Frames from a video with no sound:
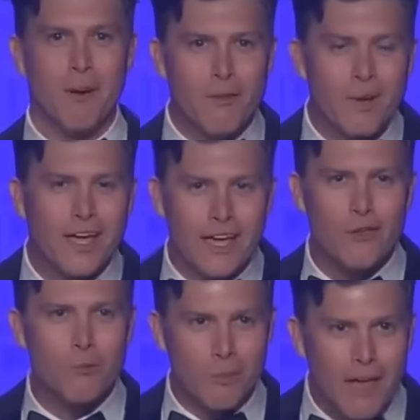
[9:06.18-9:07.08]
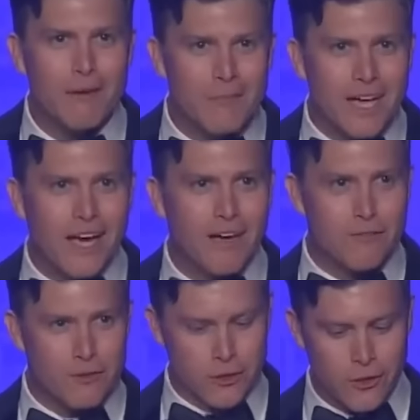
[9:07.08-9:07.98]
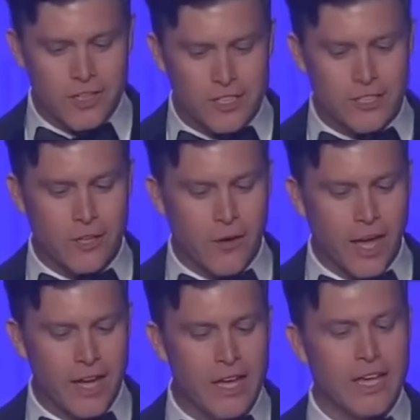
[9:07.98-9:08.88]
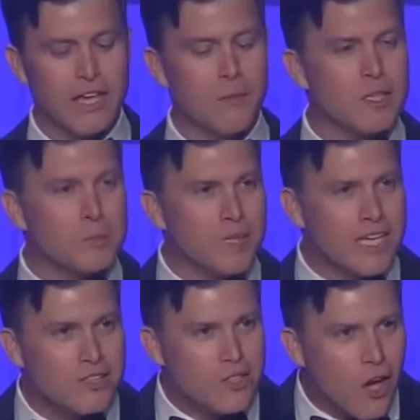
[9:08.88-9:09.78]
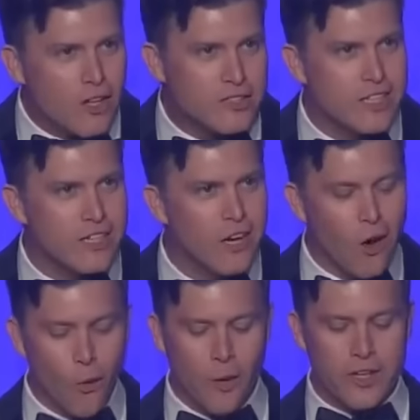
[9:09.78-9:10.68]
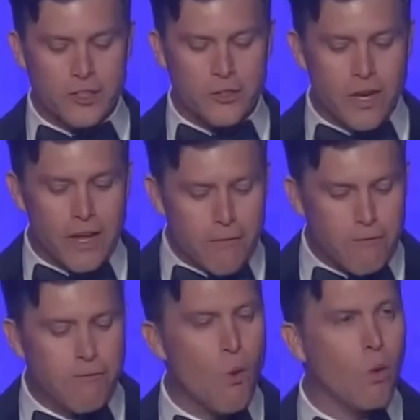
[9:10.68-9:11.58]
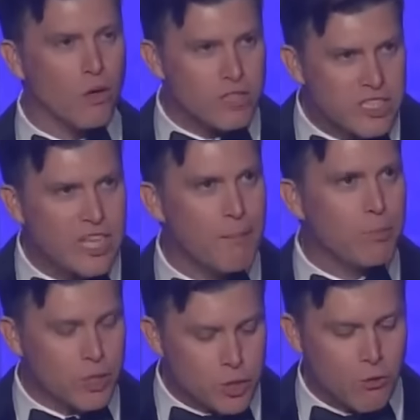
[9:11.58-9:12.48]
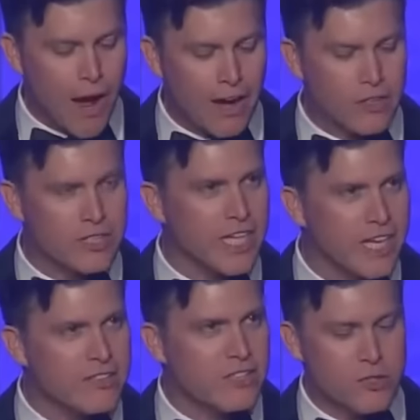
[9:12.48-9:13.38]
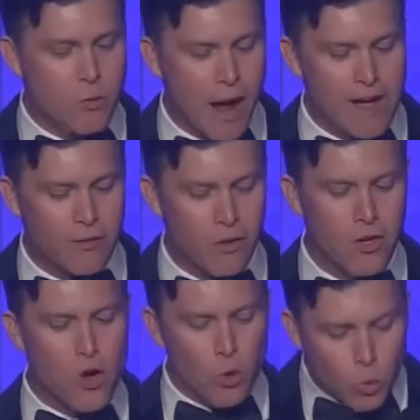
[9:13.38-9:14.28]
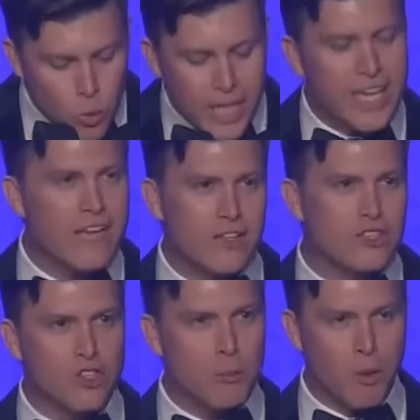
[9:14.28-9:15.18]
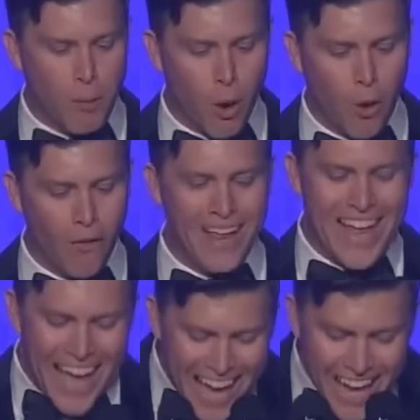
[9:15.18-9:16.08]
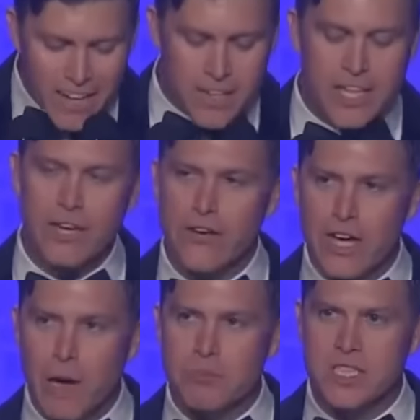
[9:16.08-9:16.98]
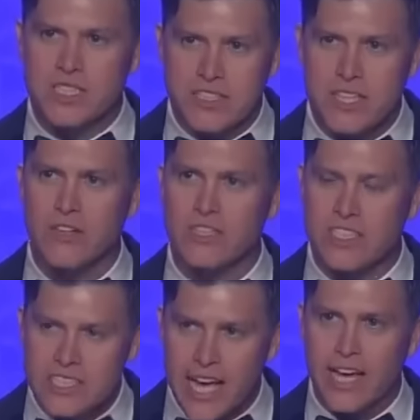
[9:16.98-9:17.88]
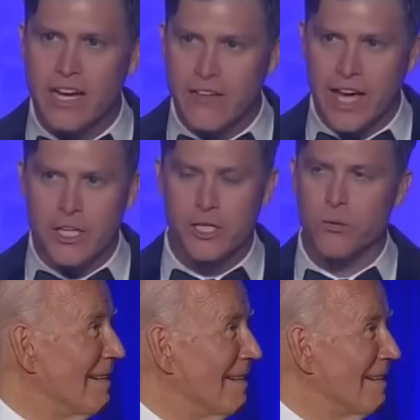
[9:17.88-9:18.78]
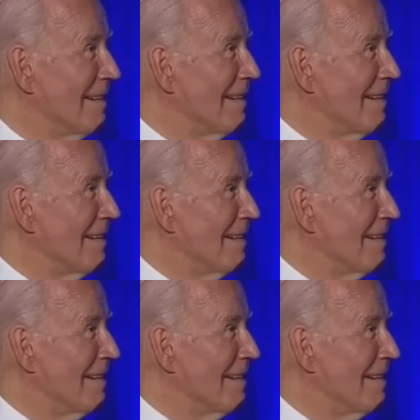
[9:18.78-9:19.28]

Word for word: By the way, can you blame the guy for turning to cocaine? He must be exhausted, orchestrating four separate trials against his rival, rigging the Super Bowl, and gearing up to steal a second election. Wow.